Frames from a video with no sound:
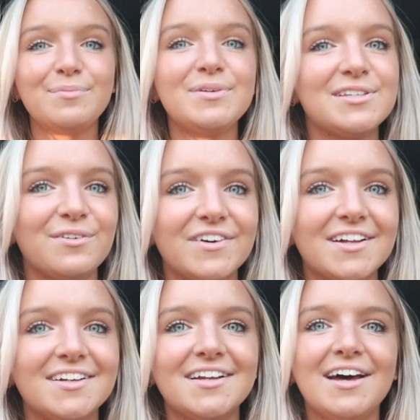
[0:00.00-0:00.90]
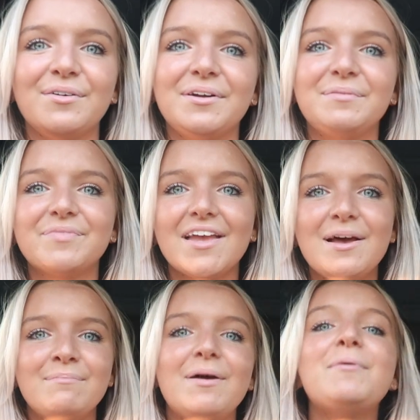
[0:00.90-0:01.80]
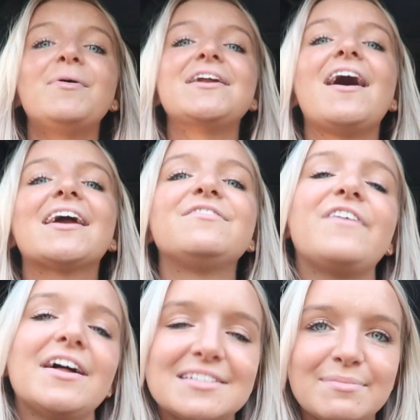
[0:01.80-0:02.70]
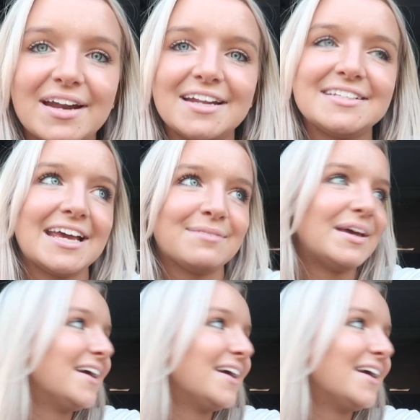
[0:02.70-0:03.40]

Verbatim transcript: that would be so fun. I don't know. Maybe one day I can find somebody to take